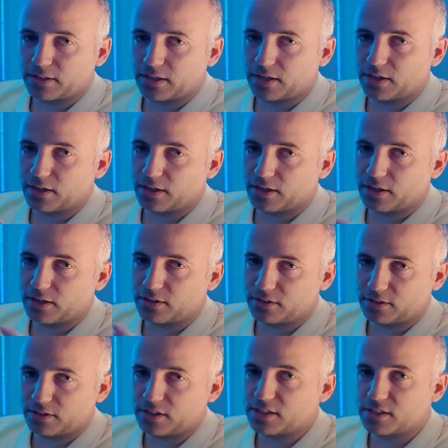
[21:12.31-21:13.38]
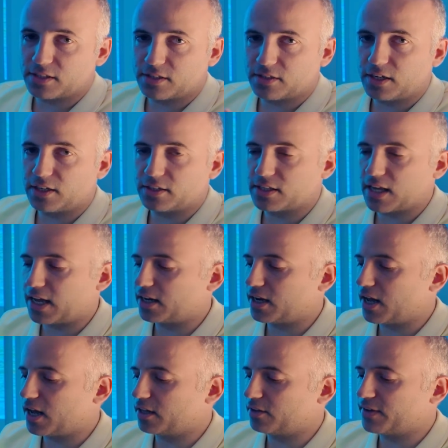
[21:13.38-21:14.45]
these things in
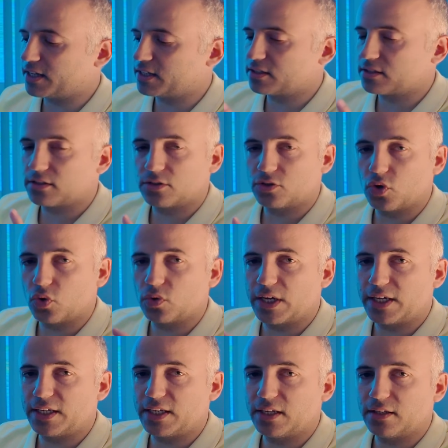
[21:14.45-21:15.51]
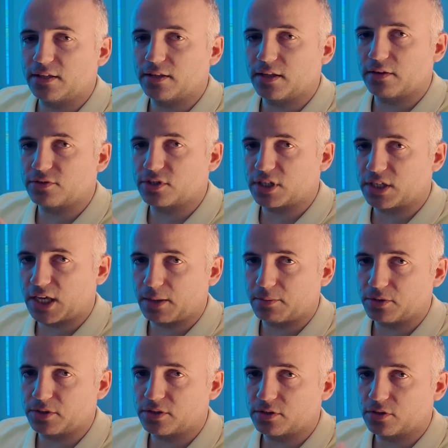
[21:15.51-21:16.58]
advanced. No lady loves the
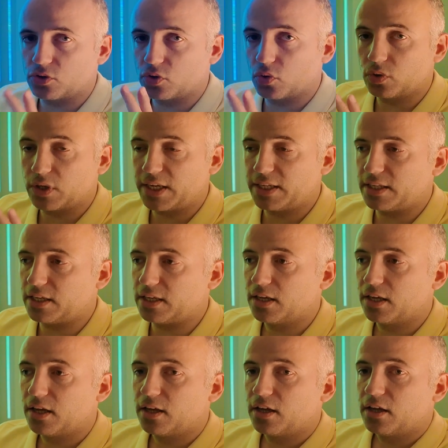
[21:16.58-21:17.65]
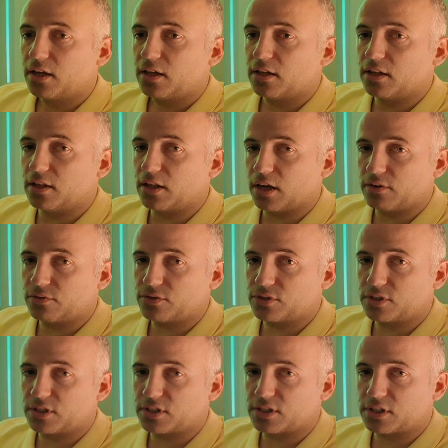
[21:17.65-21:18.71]
cables. No lady
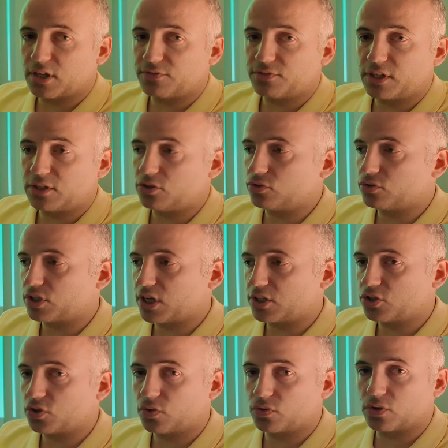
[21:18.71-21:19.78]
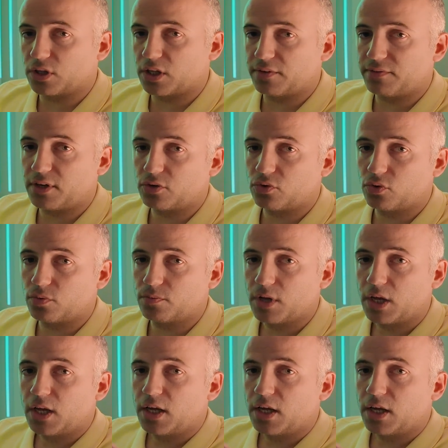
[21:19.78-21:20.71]
loves the stuff that you touch on the living room,